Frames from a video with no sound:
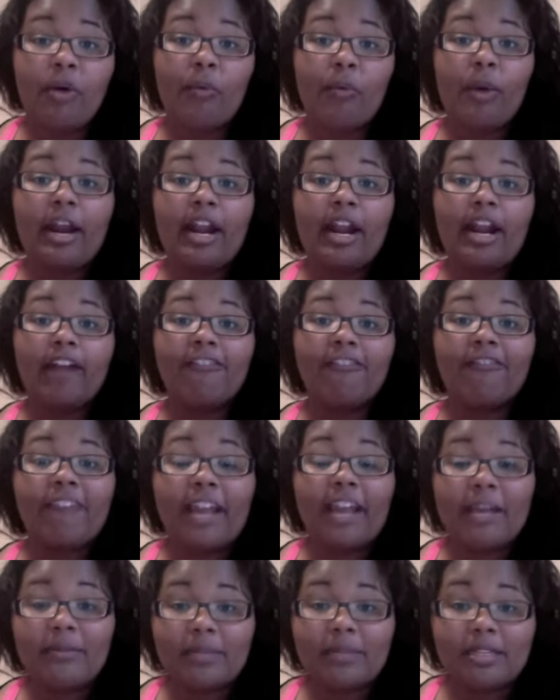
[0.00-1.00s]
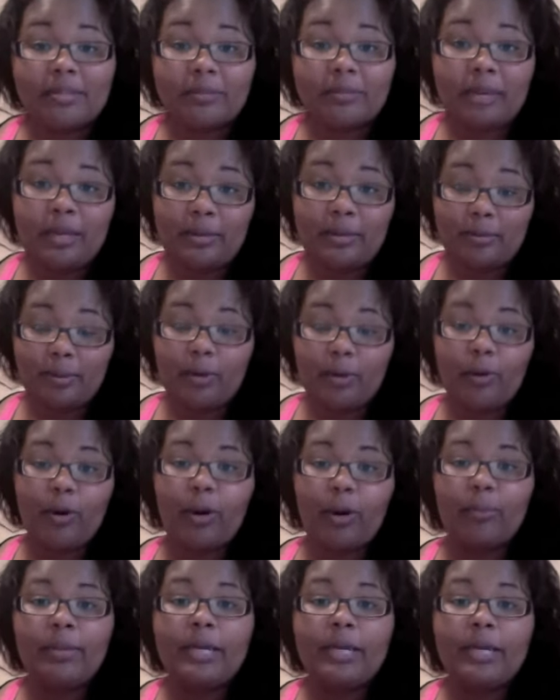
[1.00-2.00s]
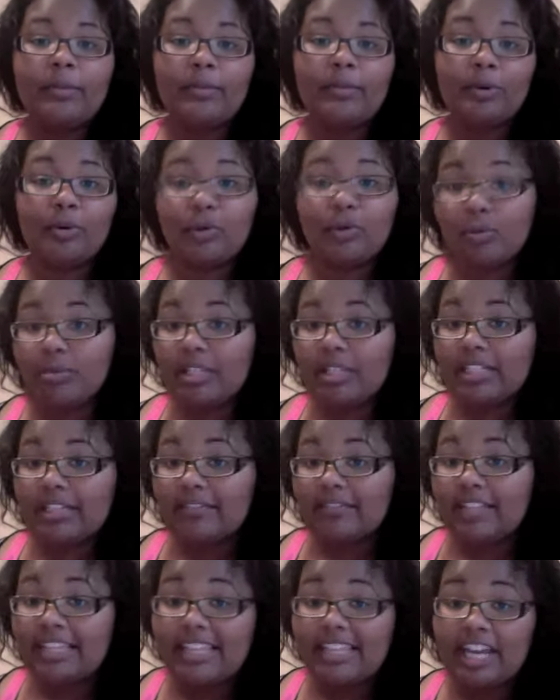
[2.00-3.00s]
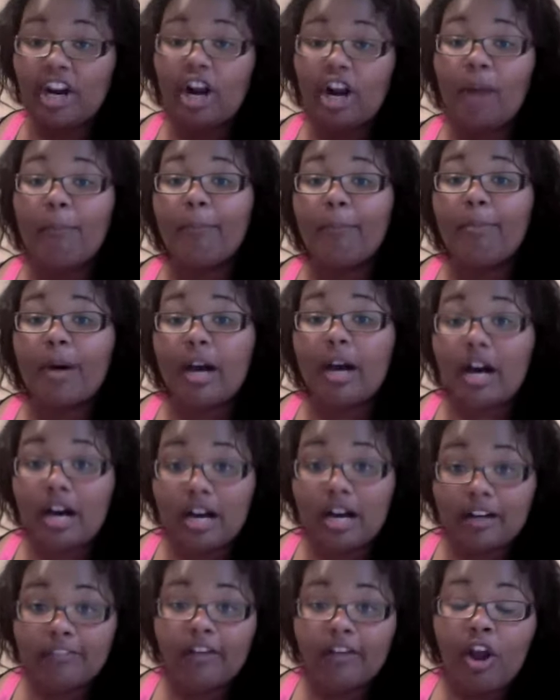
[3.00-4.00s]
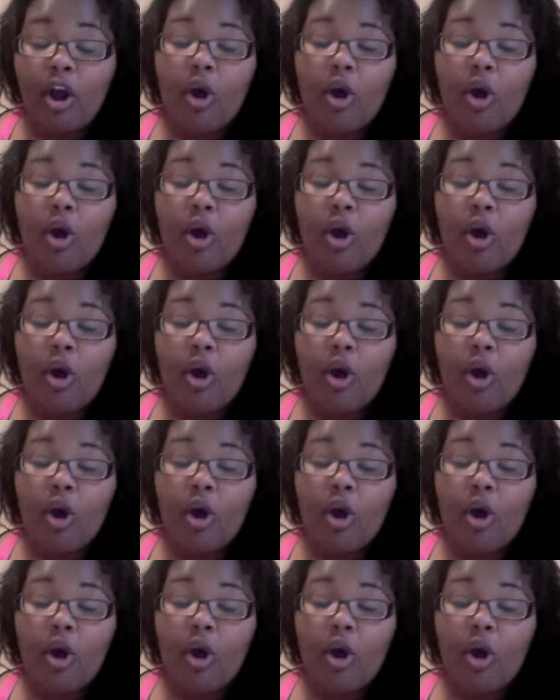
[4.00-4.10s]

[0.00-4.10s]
where famous people or people who believe that they're above,